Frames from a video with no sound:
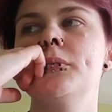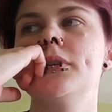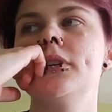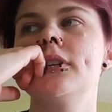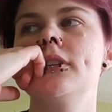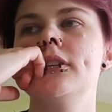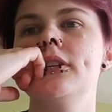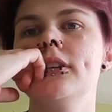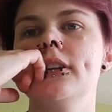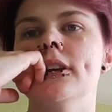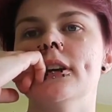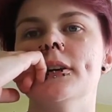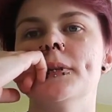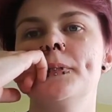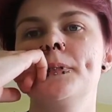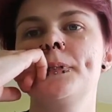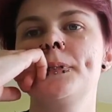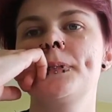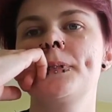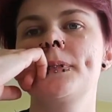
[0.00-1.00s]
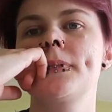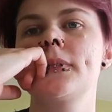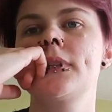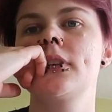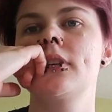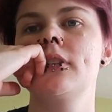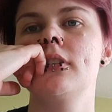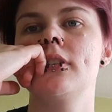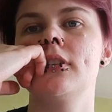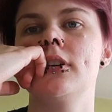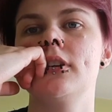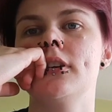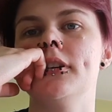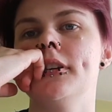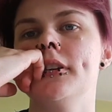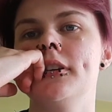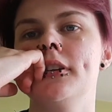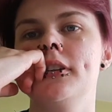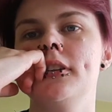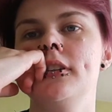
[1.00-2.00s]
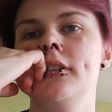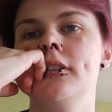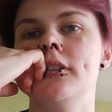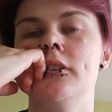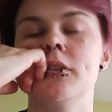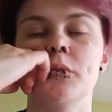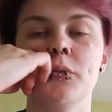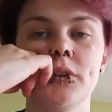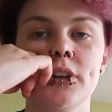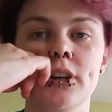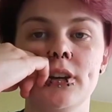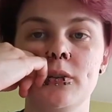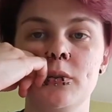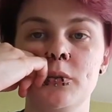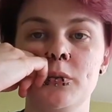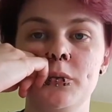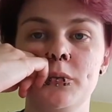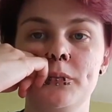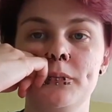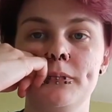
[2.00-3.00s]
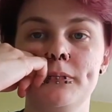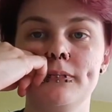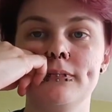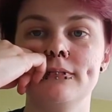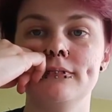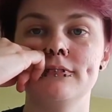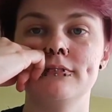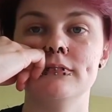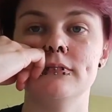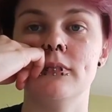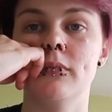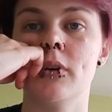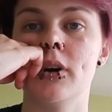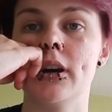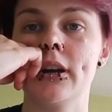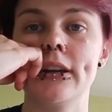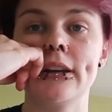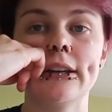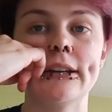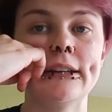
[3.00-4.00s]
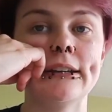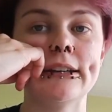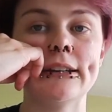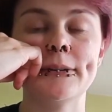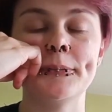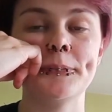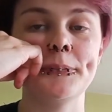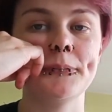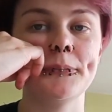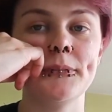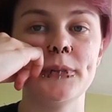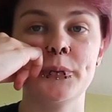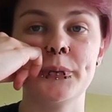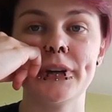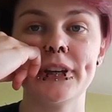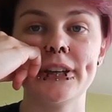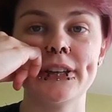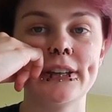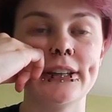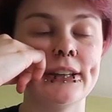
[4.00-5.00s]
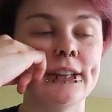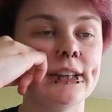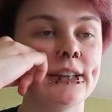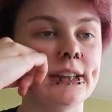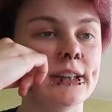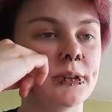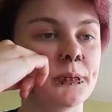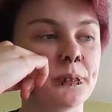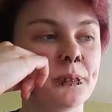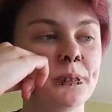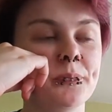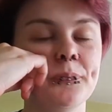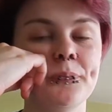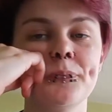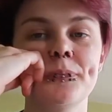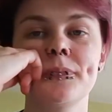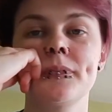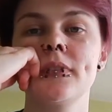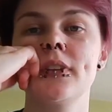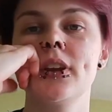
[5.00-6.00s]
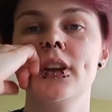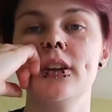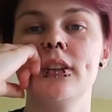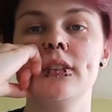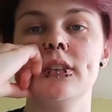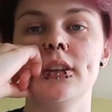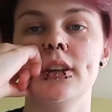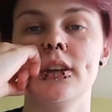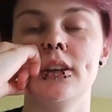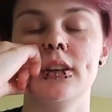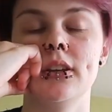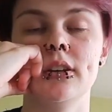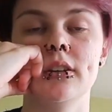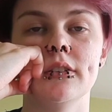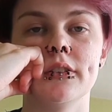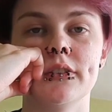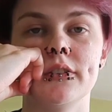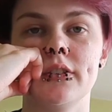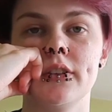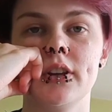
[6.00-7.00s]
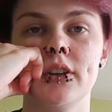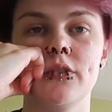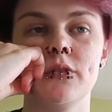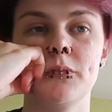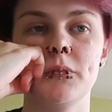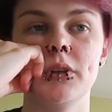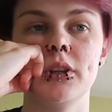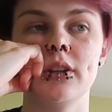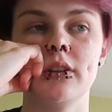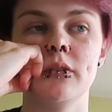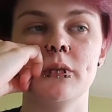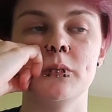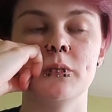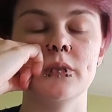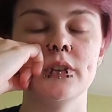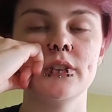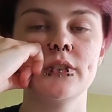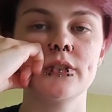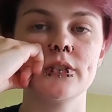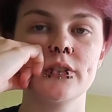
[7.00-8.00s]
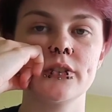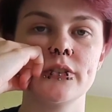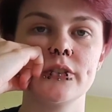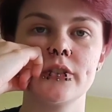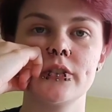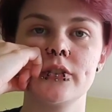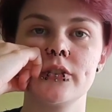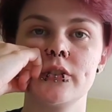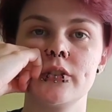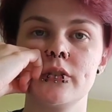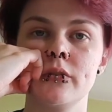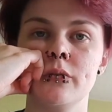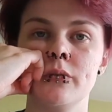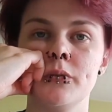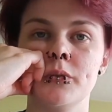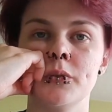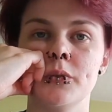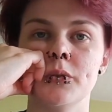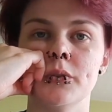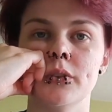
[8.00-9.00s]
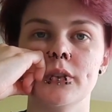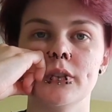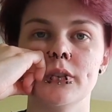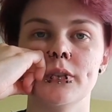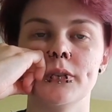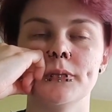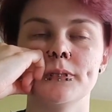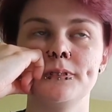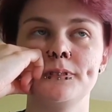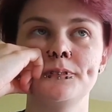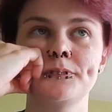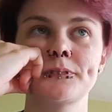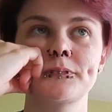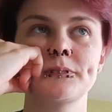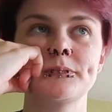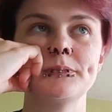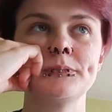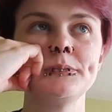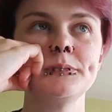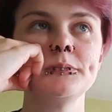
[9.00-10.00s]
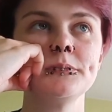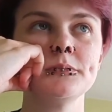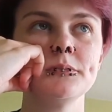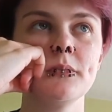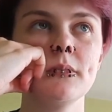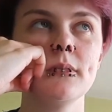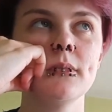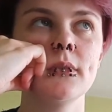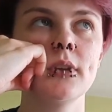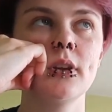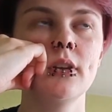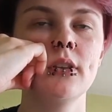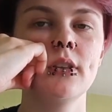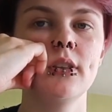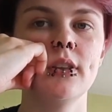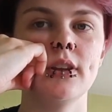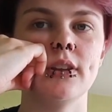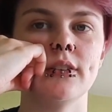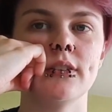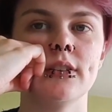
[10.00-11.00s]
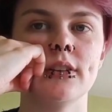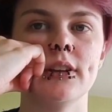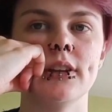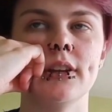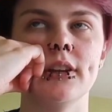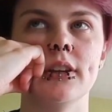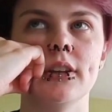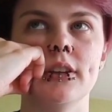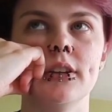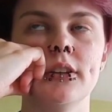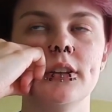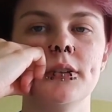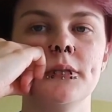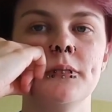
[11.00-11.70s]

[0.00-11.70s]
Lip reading: But yeah, I know now why I am the way that I am. They also gave me resources for things like